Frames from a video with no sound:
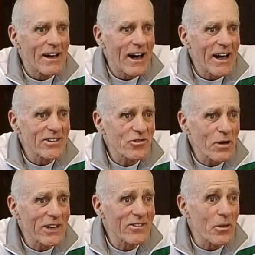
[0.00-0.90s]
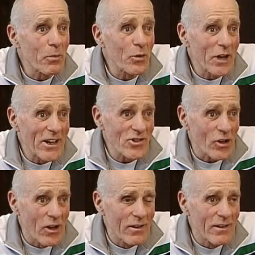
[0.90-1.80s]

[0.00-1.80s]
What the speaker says: I stress the potential.